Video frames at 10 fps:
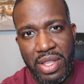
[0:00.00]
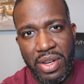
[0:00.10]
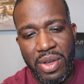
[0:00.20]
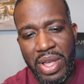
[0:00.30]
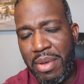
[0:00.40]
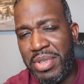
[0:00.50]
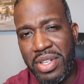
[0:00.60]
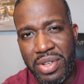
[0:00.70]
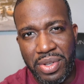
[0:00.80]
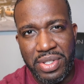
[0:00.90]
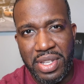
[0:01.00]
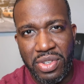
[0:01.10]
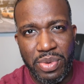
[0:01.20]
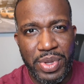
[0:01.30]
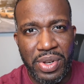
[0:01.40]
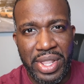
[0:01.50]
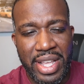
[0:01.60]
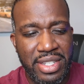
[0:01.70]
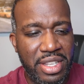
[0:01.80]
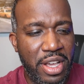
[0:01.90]
you know, empty nose syndrome and all
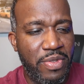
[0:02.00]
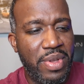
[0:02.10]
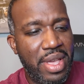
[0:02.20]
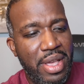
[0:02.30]
that stuff.